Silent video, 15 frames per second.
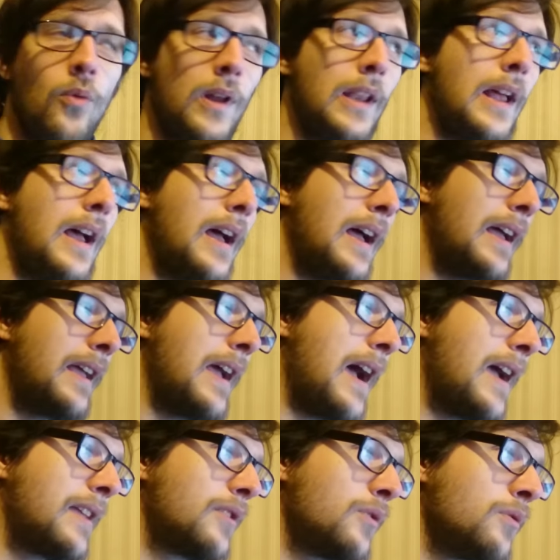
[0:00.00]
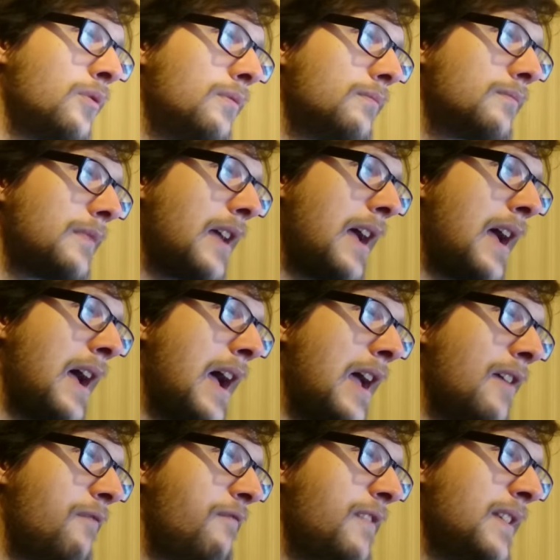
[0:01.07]
Well, I, I do,
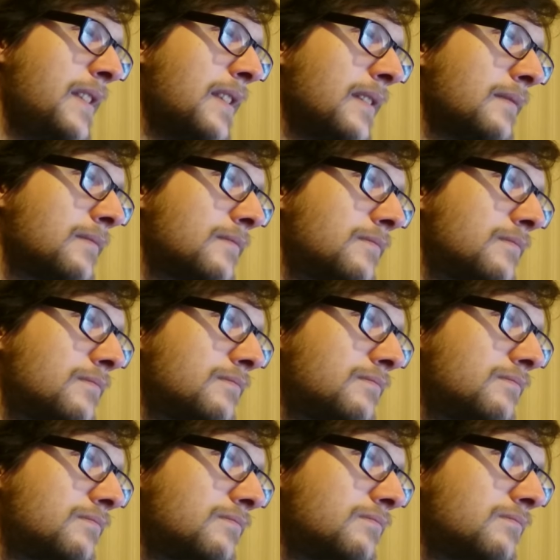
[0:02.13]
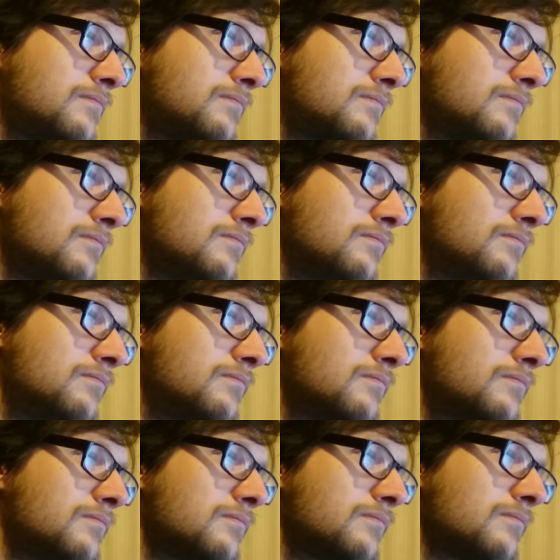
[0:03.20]
I think that, hmm.
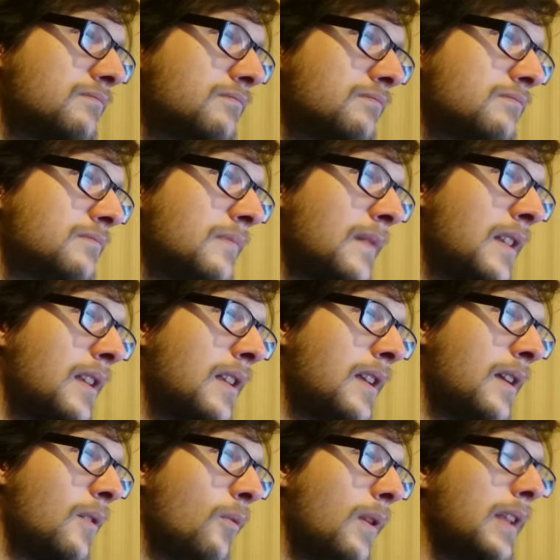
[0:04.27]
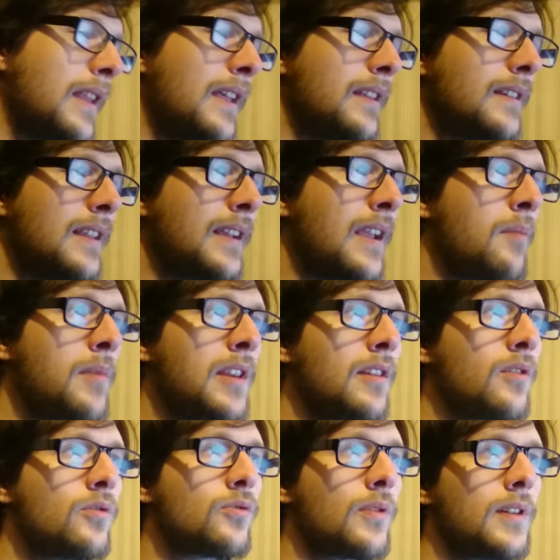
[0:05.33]
well, the, the gaming
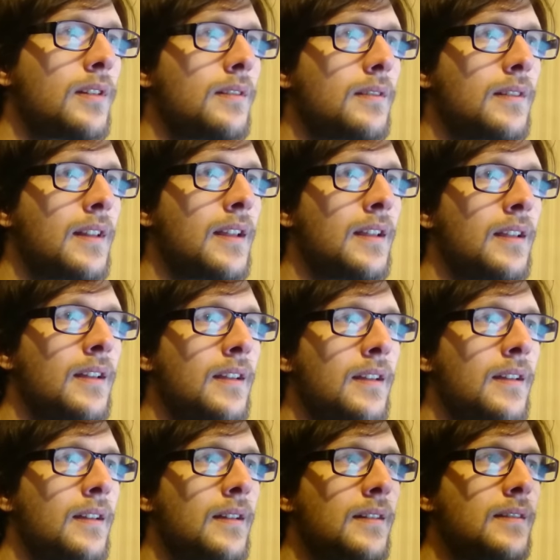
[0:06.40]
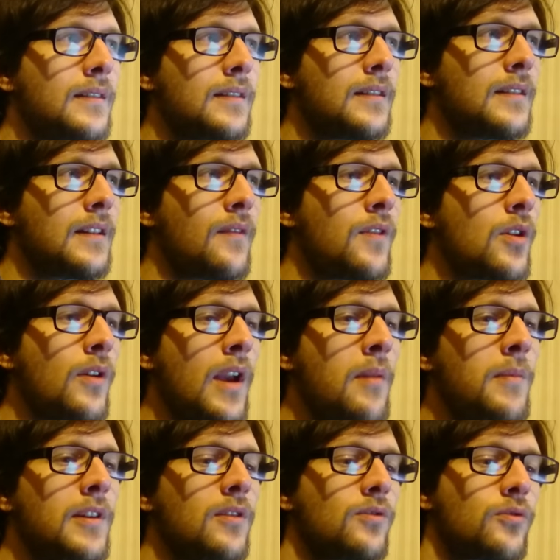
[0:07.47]
industry, the, the video
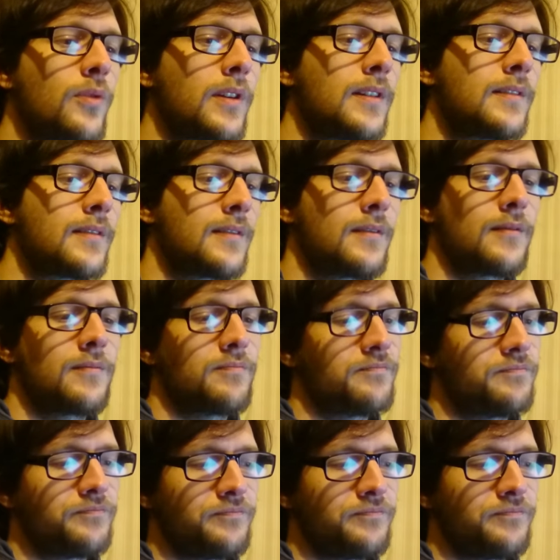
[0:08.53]
game industry is,